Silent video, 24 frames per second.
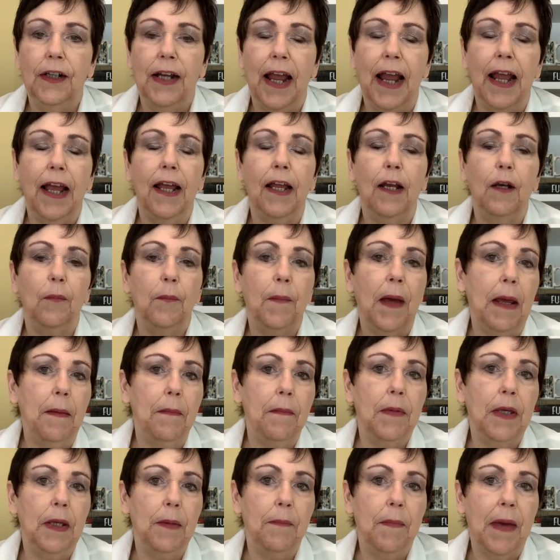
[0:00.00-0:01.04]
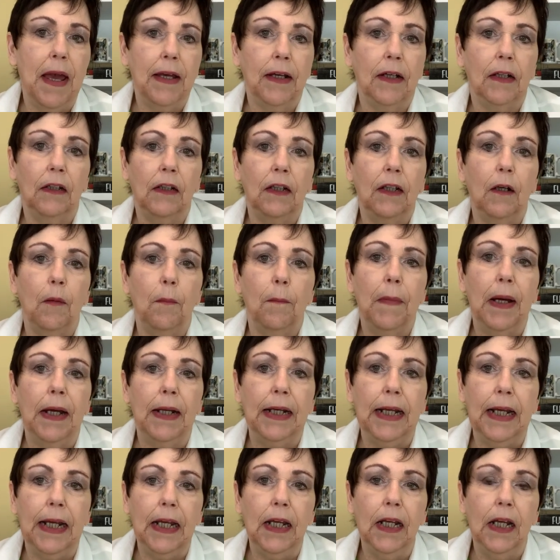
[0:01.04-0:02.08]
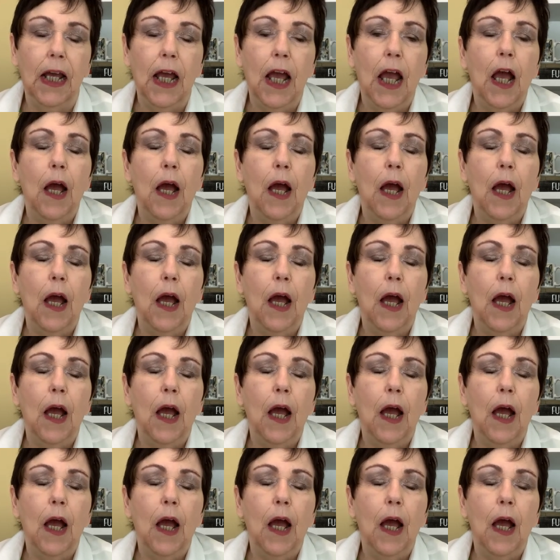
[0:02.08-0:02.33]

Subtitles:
and maybe make a little money,